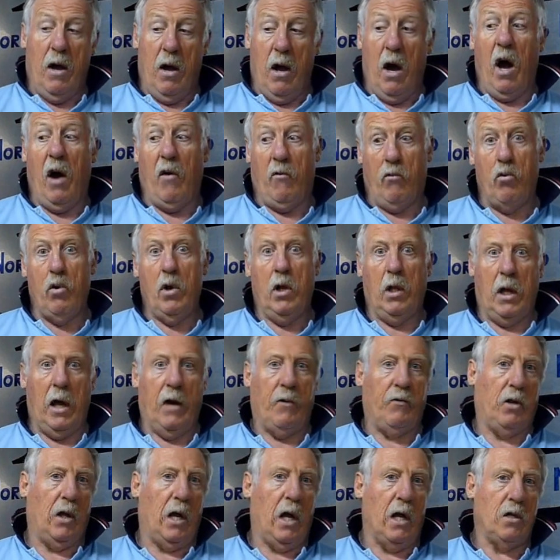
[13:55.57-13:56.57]
I really
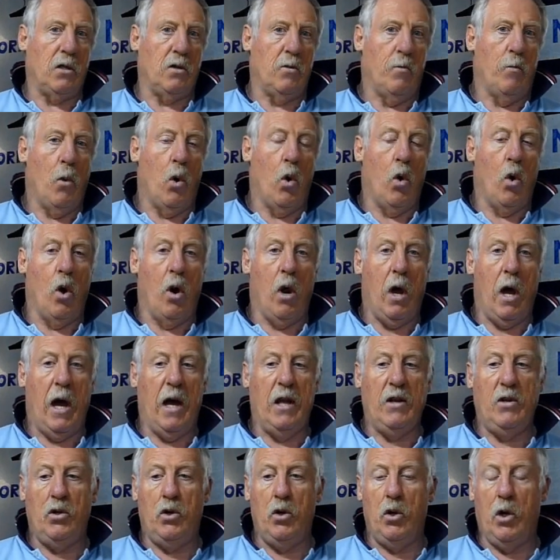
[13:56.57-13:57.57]
have to get some more
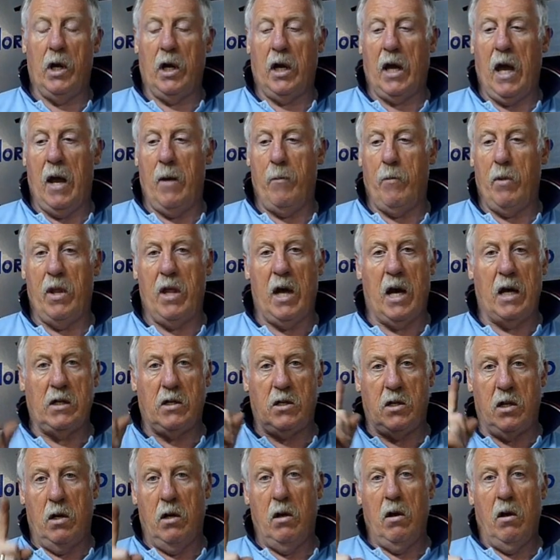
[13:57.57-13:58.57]
and do it again. But that's
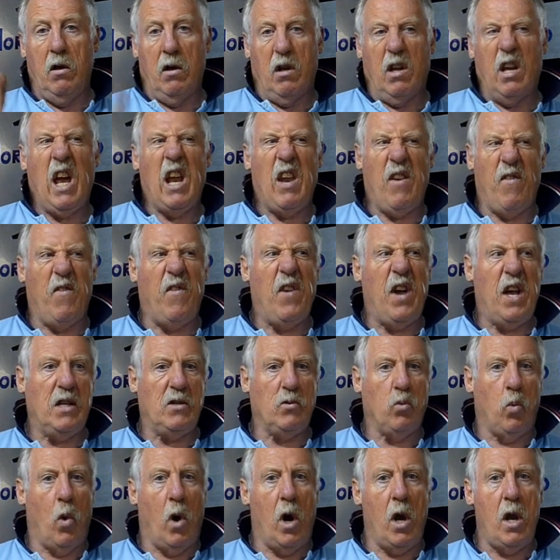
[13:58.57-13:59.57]
kind of phase
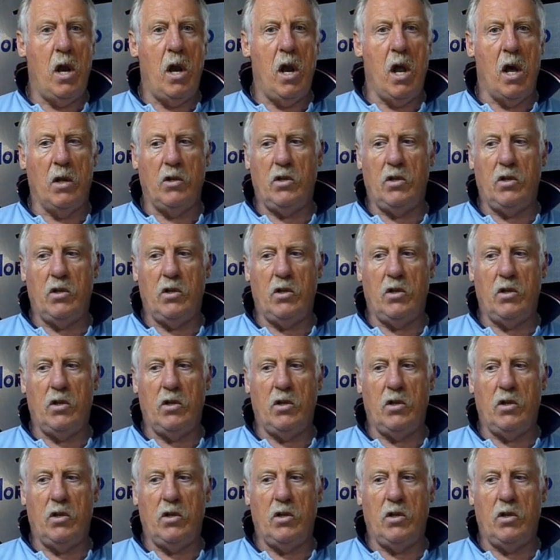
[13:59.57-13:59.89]
one.